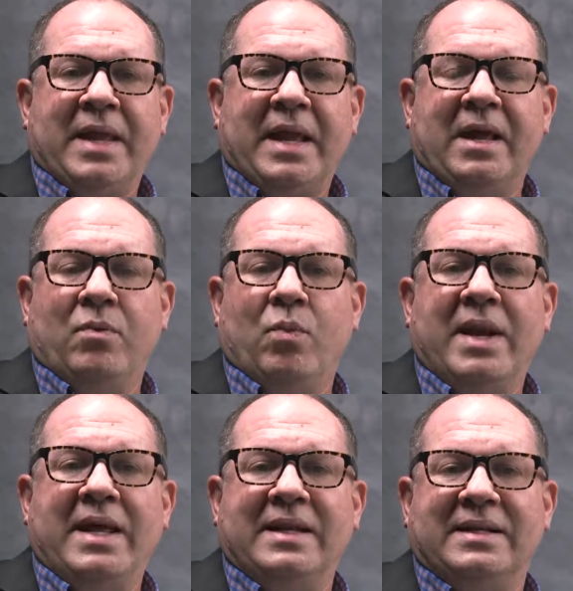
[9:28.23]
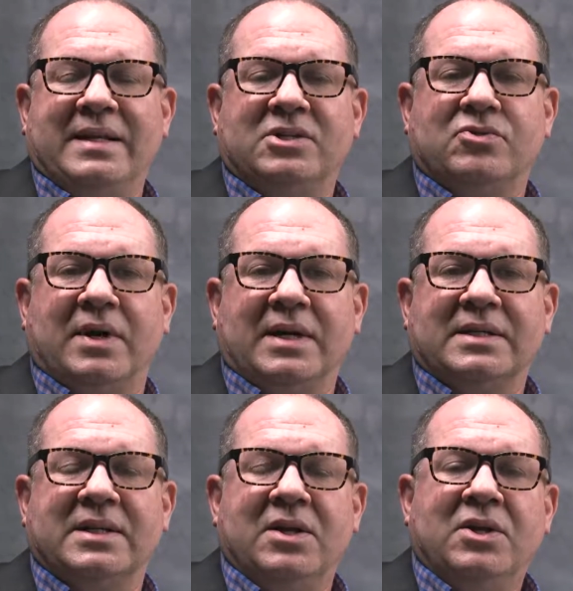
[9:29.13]
in winning
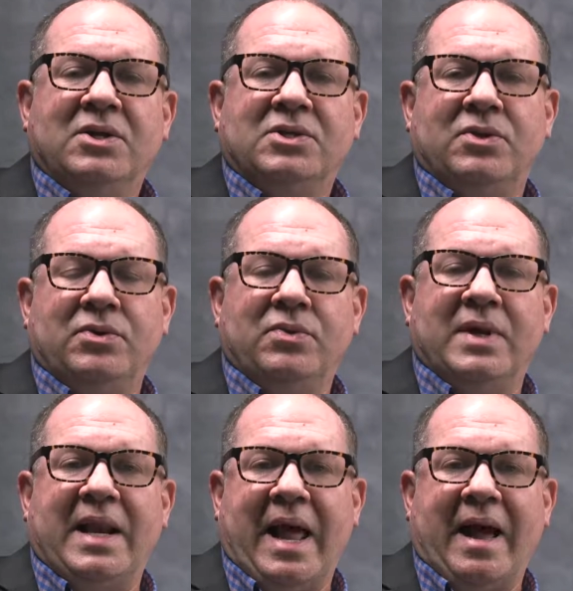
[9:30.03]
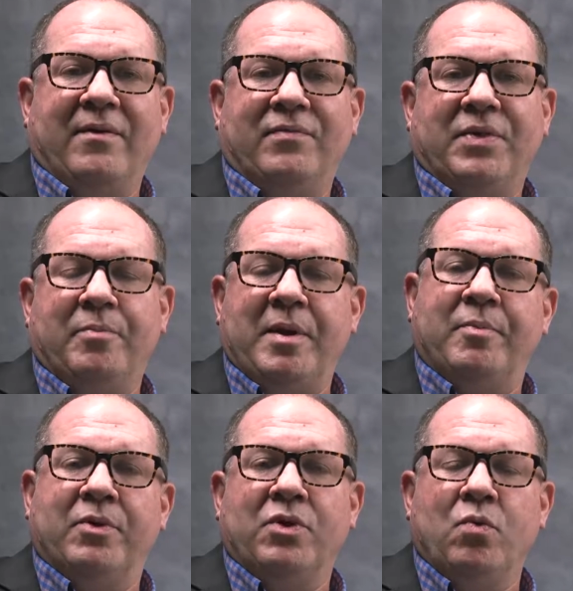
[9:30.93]
districts so you can have the
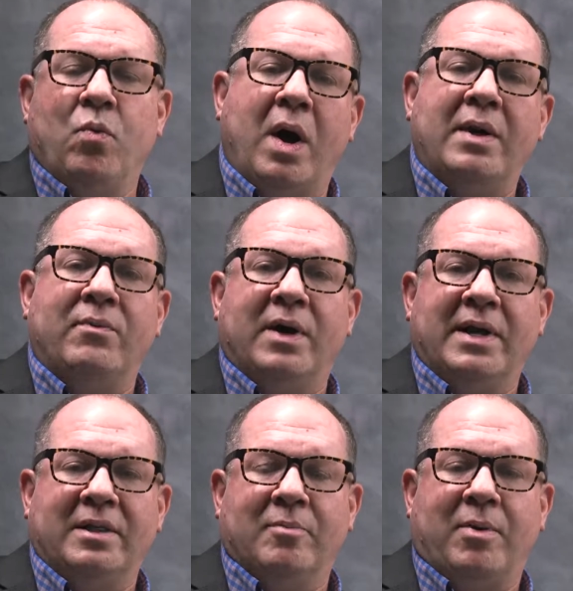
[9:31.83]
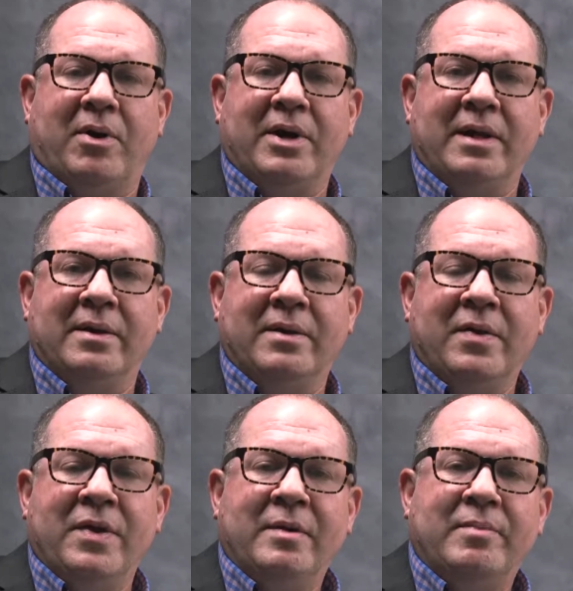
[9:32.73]
people you want running the party.
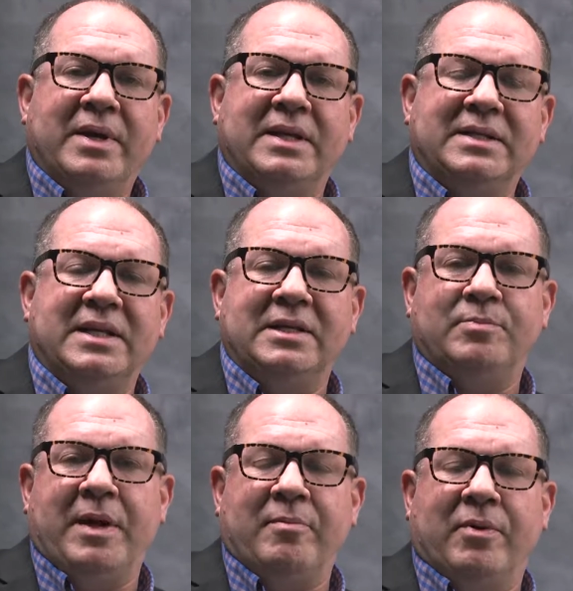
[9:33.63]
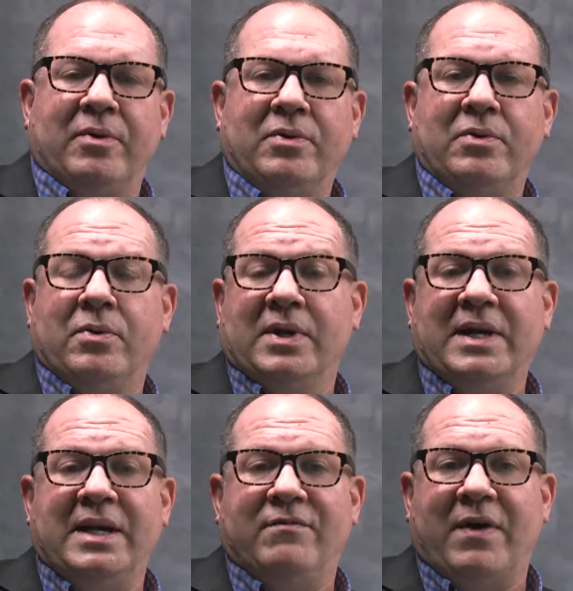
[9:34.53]
Because these people, who only
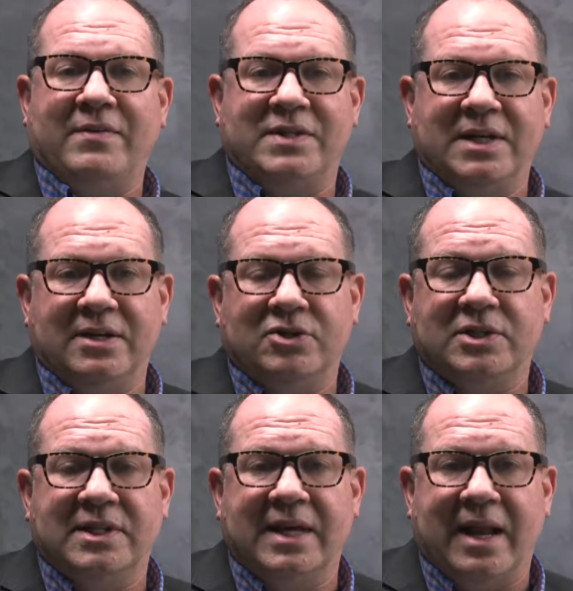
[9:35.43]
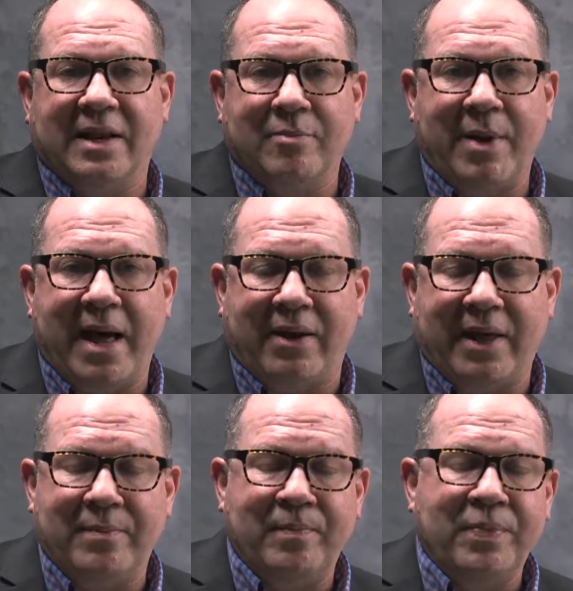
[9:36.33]
need 5 signatures to get on the
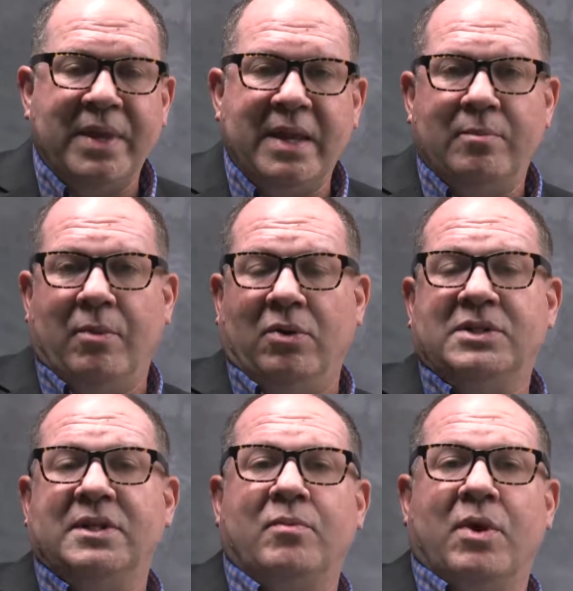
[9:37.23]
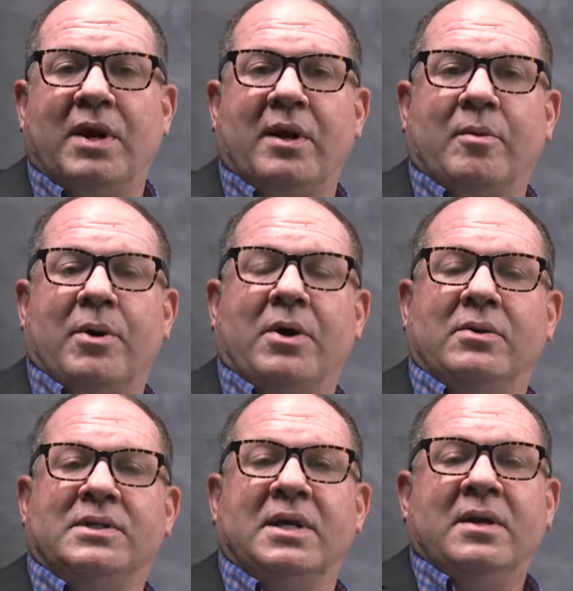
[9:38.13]
ballot, most of them run
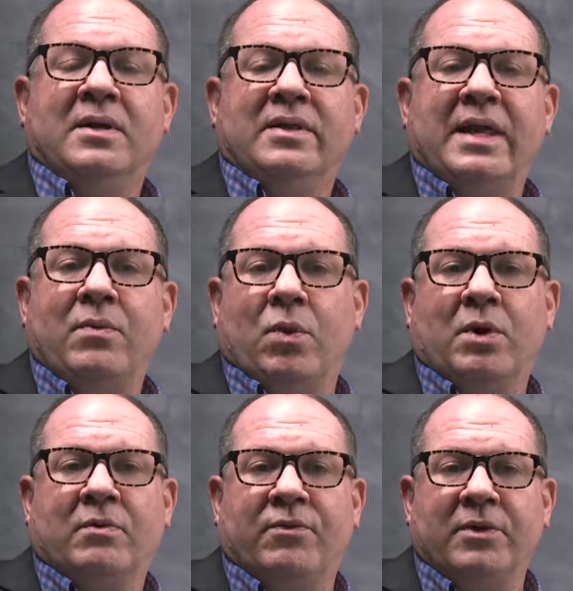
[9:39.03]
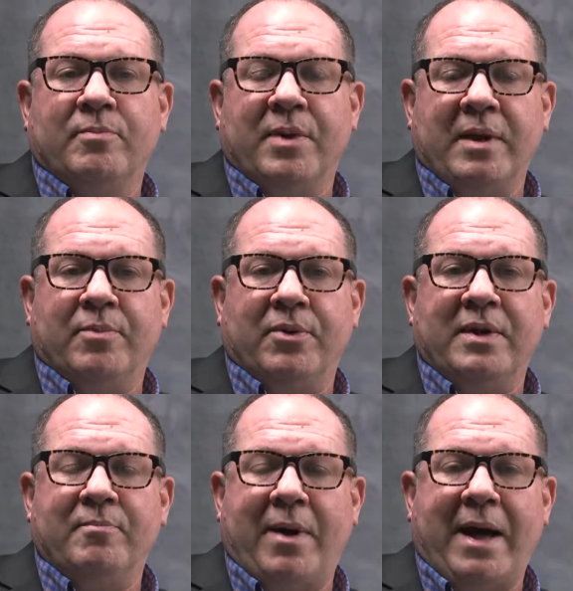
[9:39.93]
unopposed, they work for the people
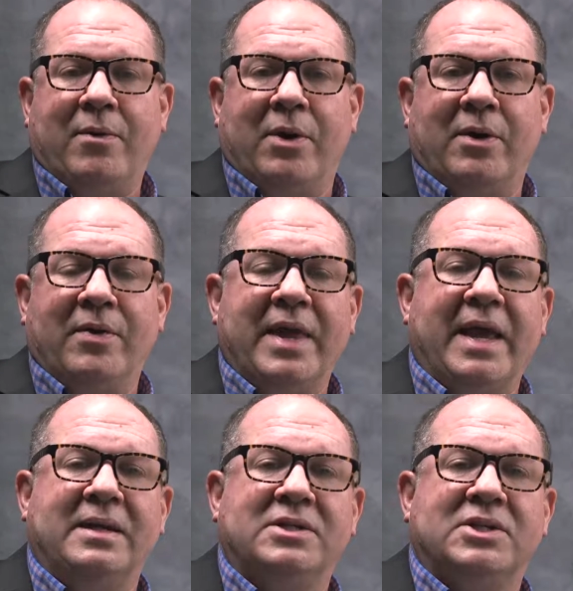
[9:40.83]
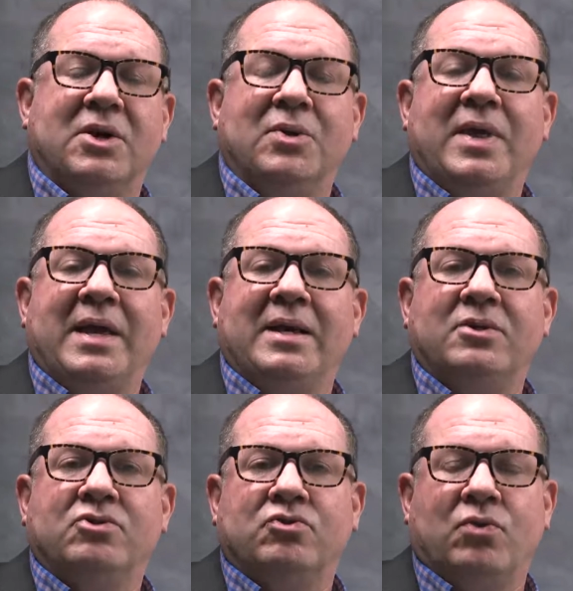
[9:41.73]
in power. And so they
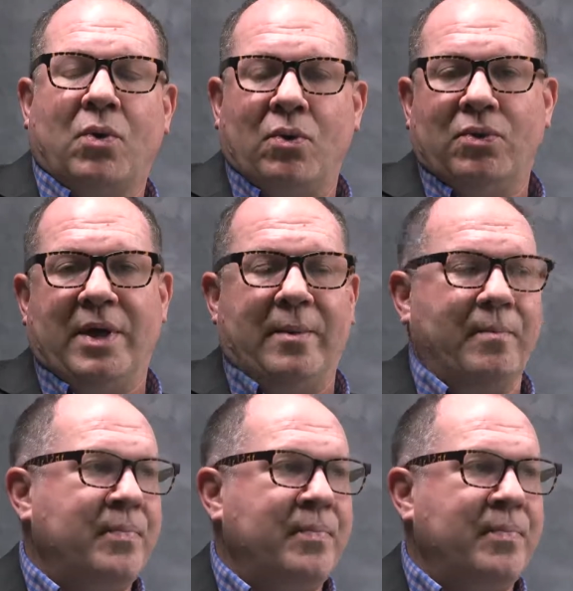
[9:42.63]
control them.